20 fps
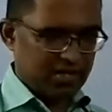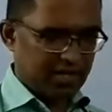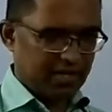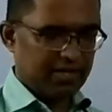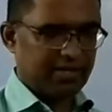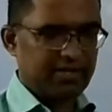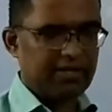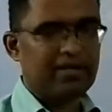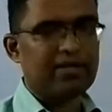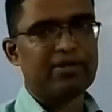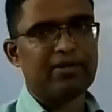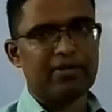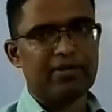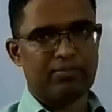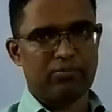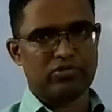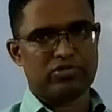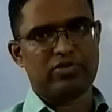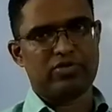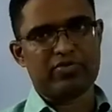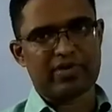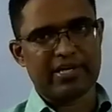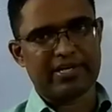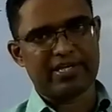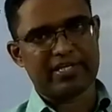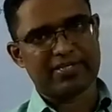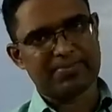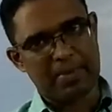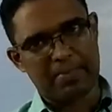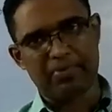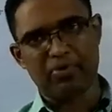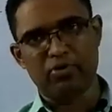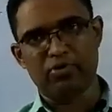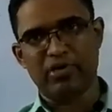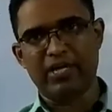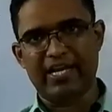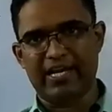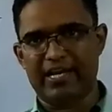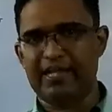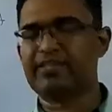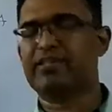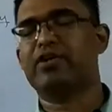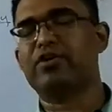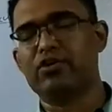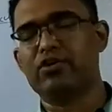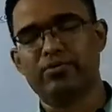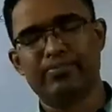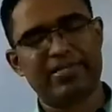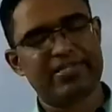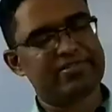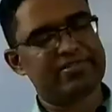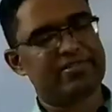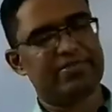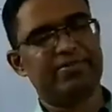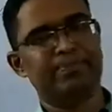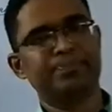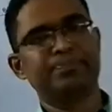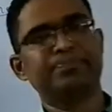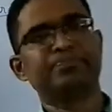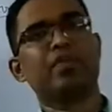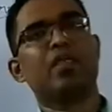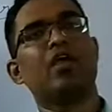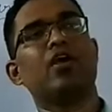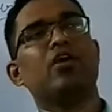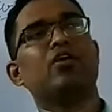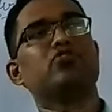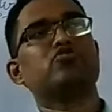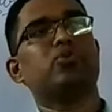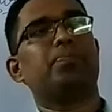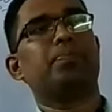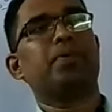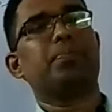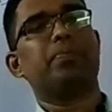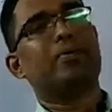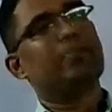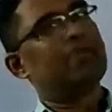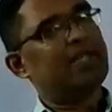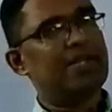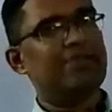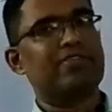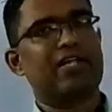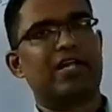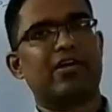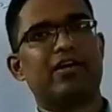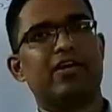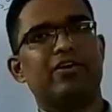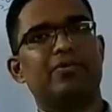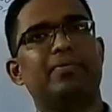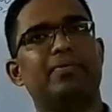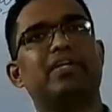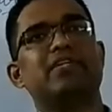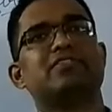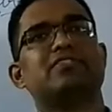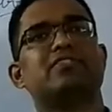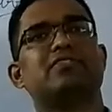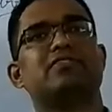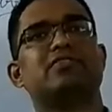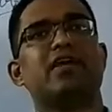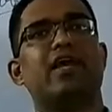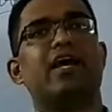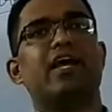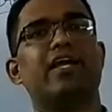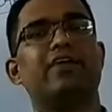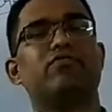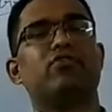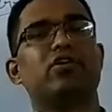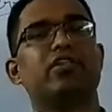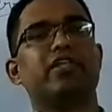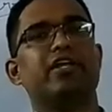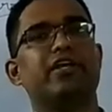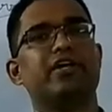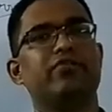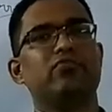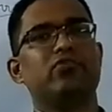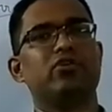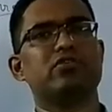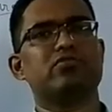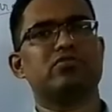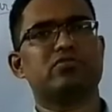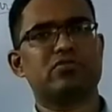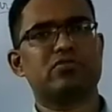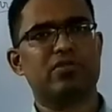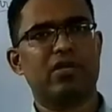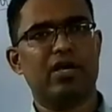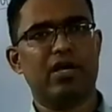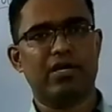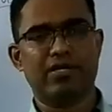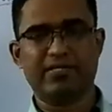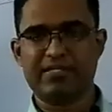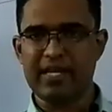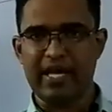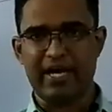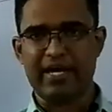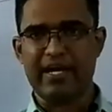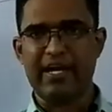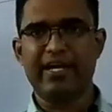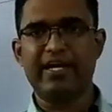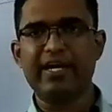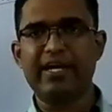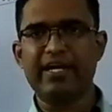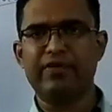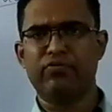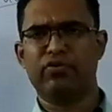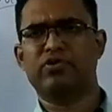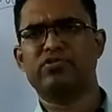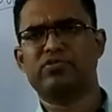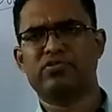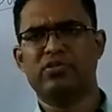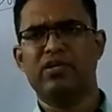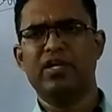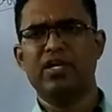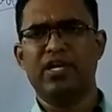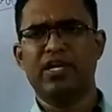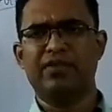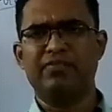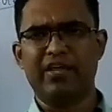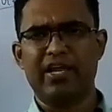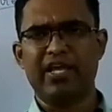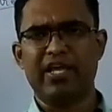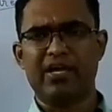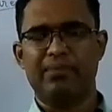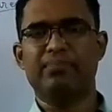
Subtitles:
in most of countries people only elect their governments. So people believe their governments, and what they did was, again it was a very